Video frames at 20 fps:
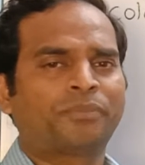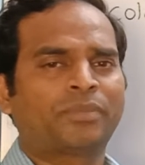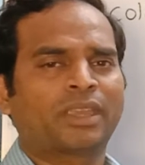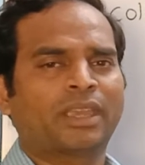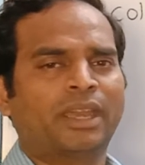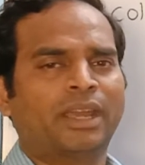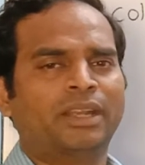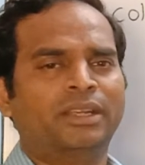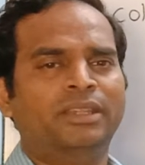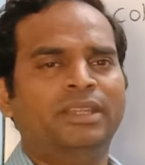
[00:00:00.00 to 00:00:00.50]

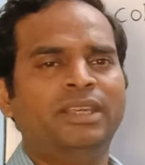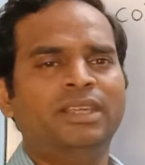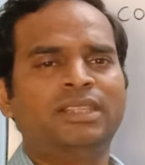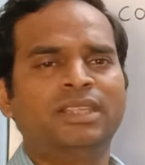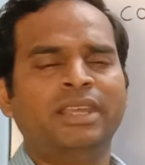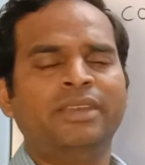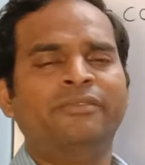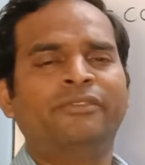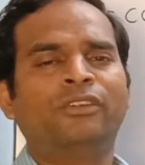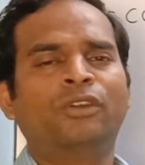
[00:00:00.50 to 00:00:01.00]
and these
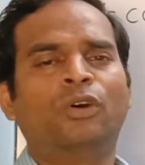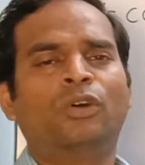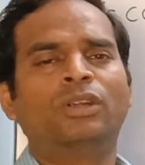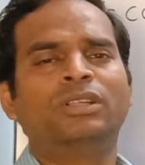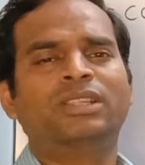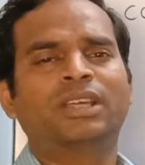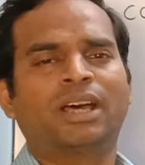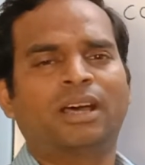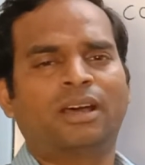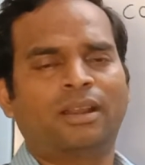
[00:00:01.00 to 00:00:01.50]
lymph
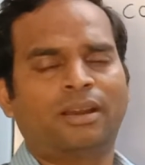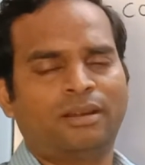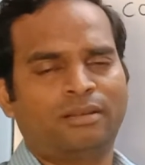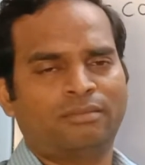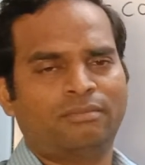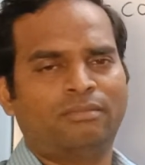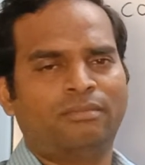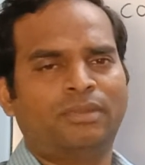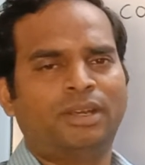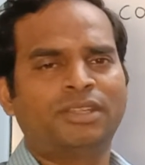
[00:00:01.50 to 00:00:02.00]
nodes are
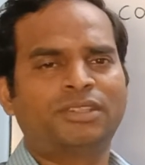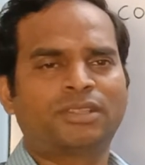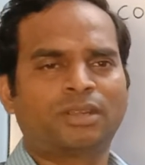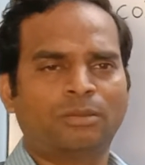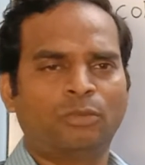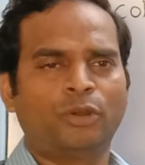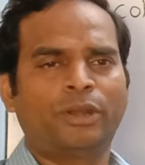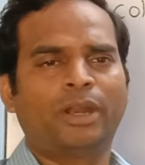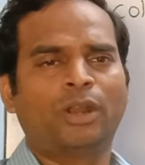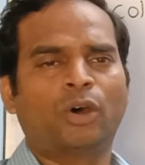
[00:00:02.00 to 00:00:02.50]

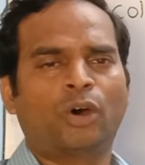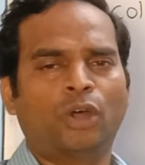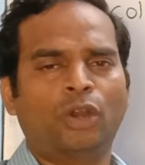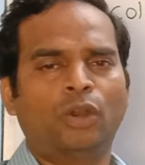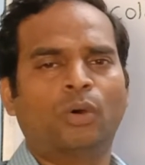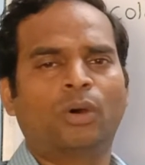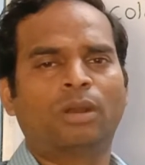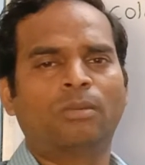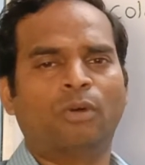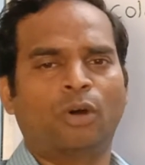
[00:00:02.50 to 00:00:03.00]
distributed all
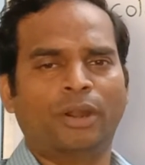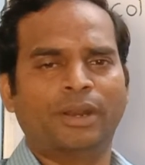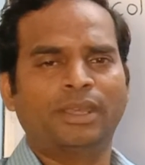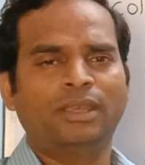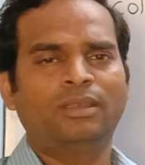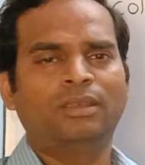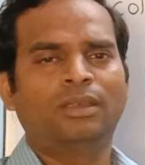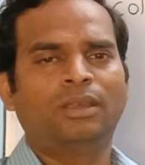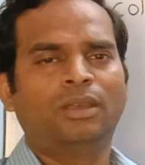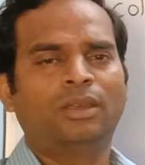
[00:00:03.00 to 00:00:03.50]
over body,